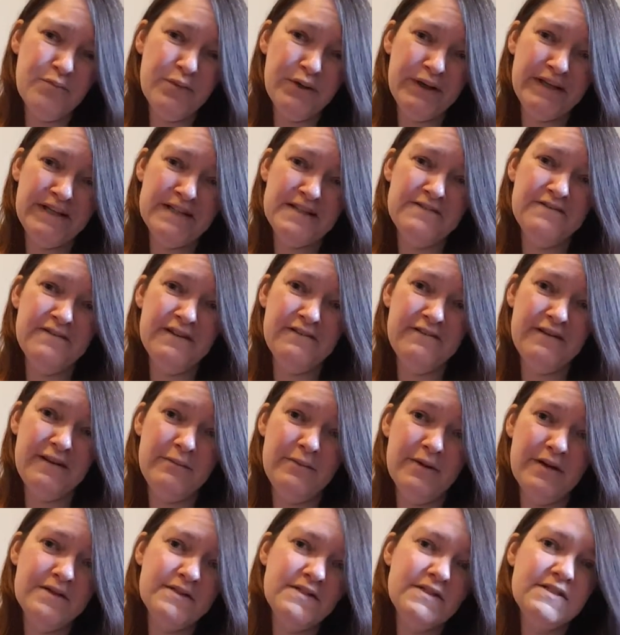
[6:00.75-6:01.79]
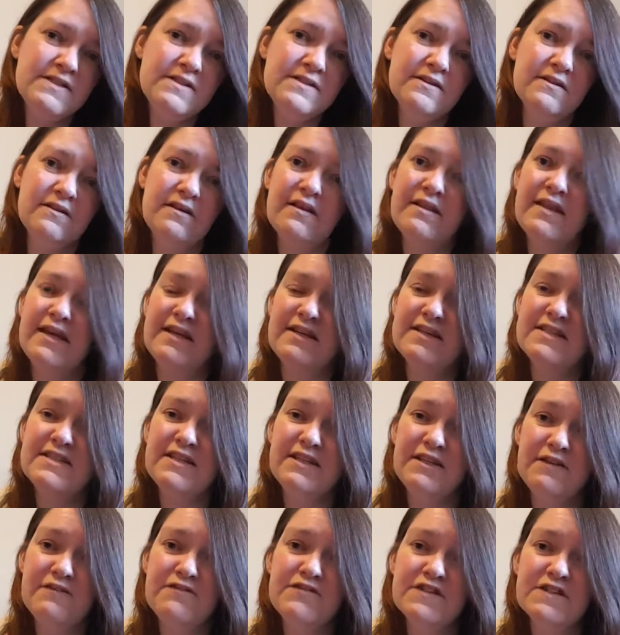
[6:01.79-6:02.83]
pointless fluffy posts and things that you've